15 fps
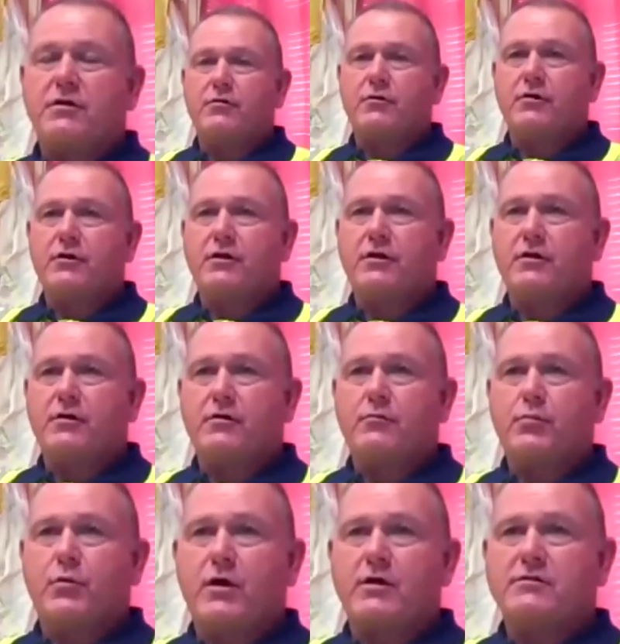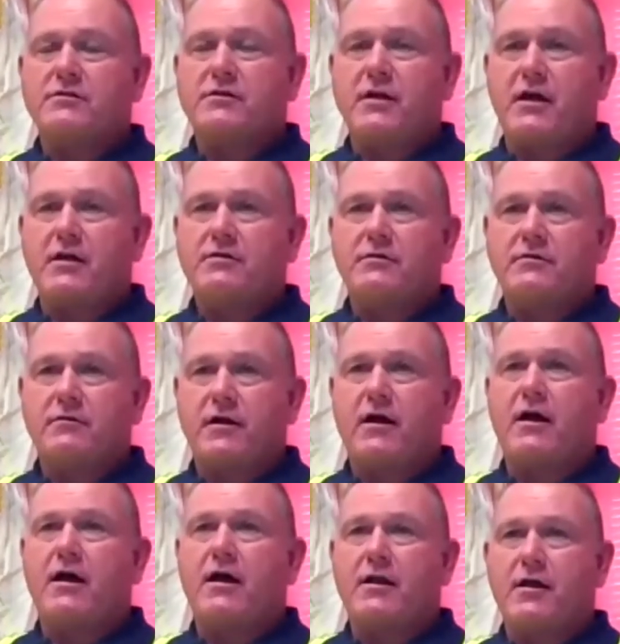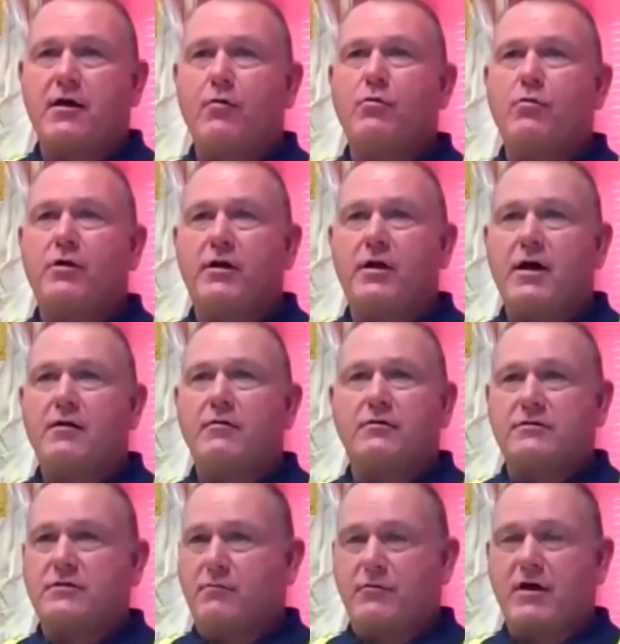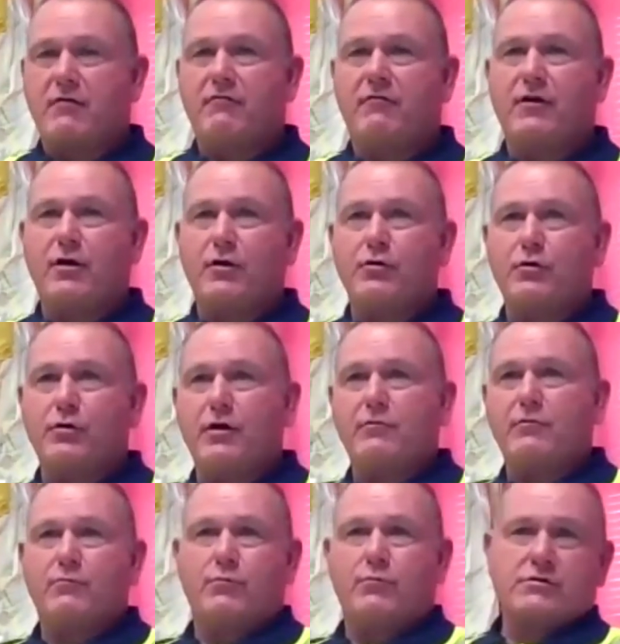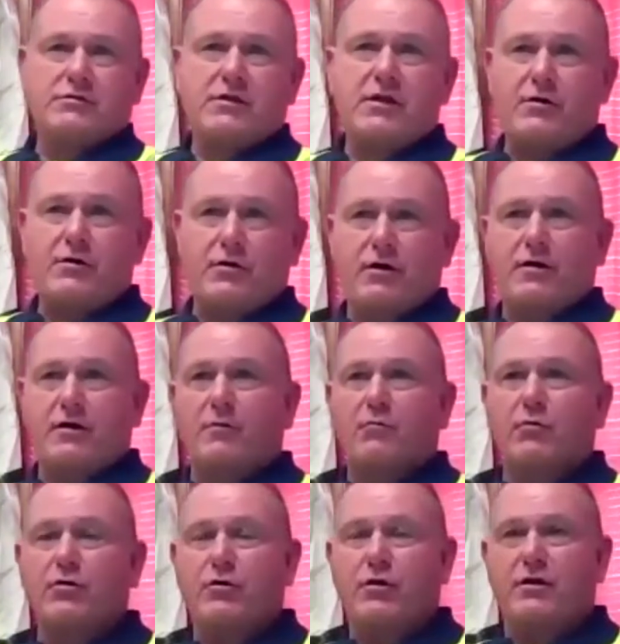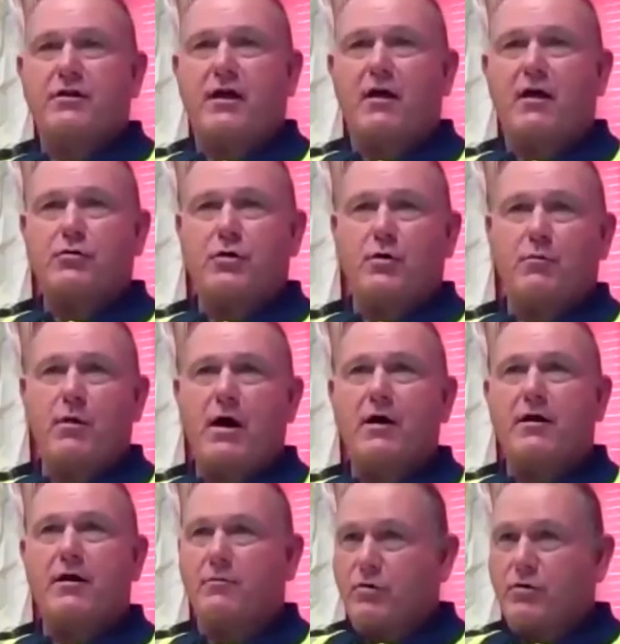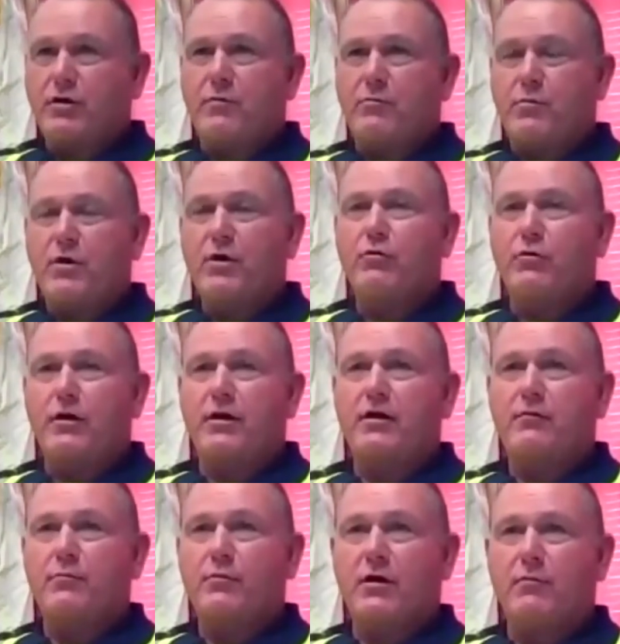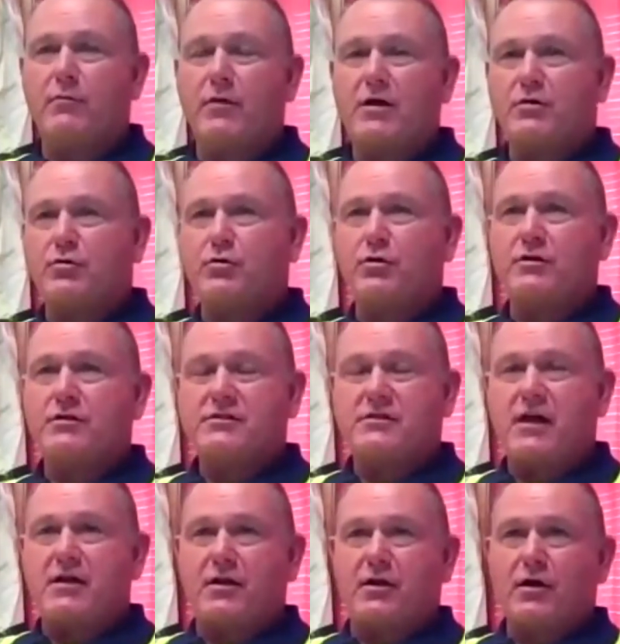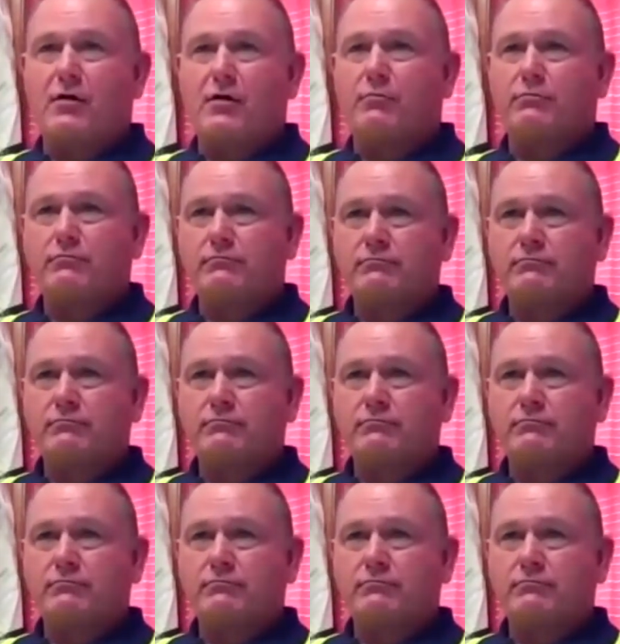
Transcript: you need a good presentation, and I had help with that because I'm not very good at presenting nothing. I'm good at telling you about it. I'm good at building it, but I'm not good at setting it up,